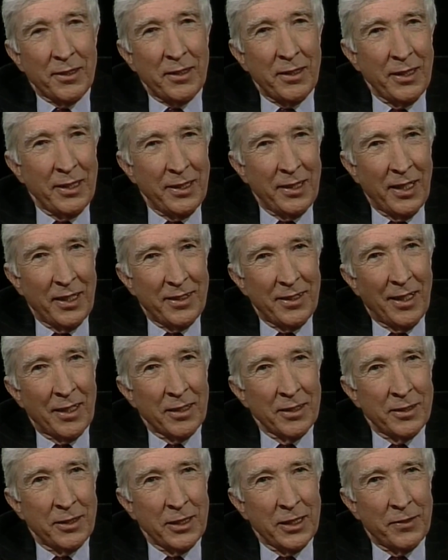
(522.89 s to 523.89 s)
generally in
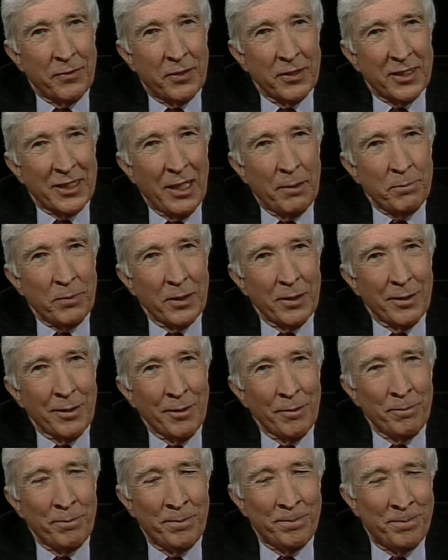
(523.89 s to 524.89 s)
anthologies for something
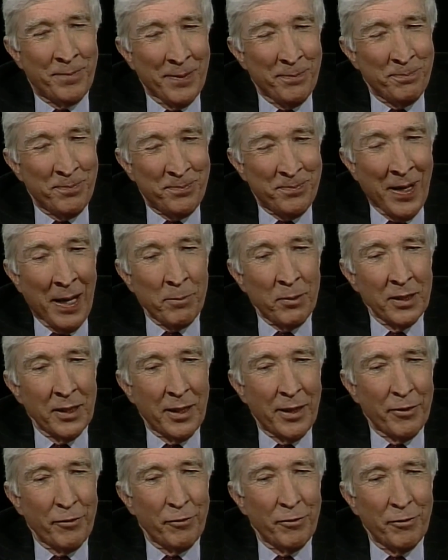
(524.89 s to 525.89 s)
called B-
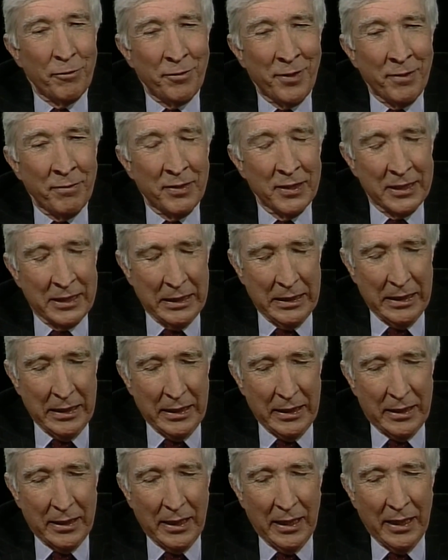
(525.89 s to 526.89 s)
Babylon
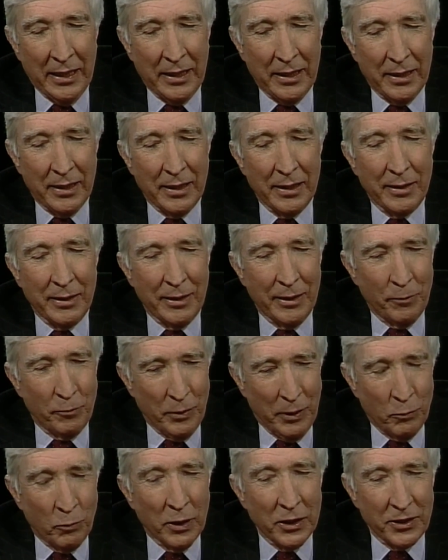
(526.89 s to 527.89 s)
Revisited. Right. And uh,
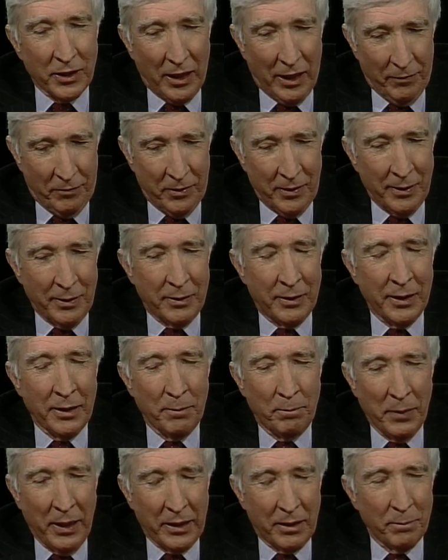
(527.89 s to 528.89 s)
it, it, was offered. It
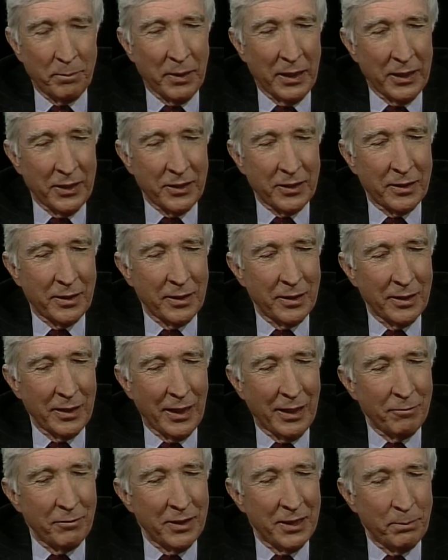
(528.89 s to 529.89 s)
didn't make a best, and
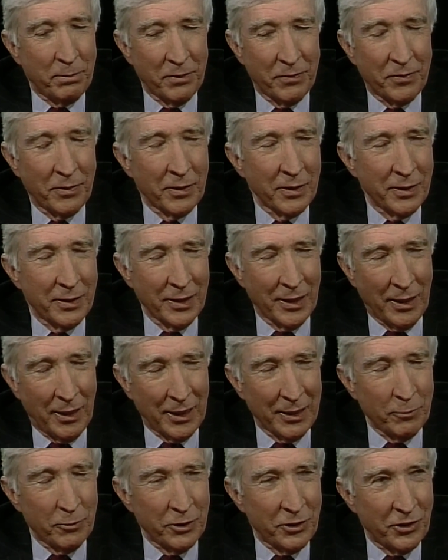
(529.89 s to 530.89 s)
I really preferred the
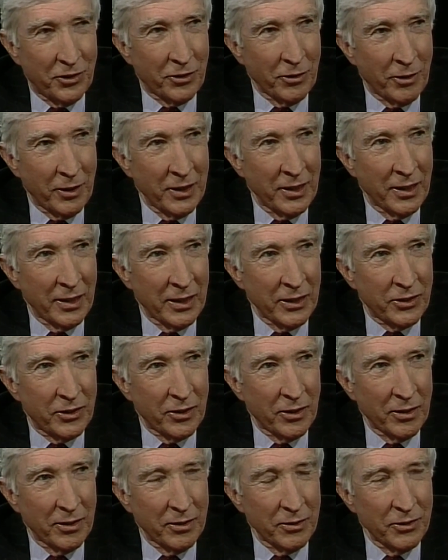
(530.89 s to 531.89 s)
Hollywood story that I
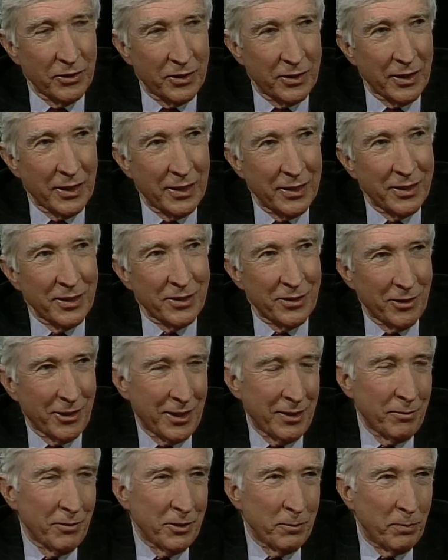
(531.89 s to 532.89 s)
chose. I just
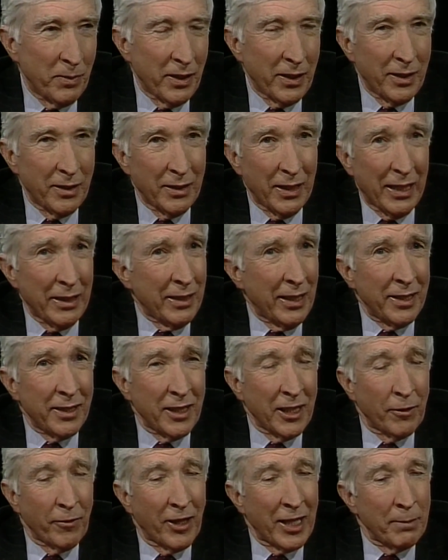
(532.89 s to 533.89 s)
thought it was better. I, I
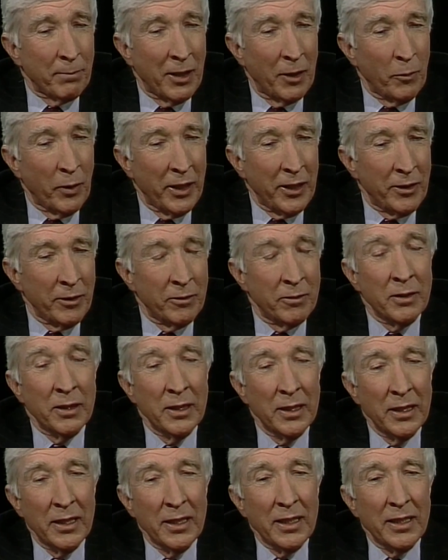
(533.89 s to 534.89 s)
didn't go out of my way to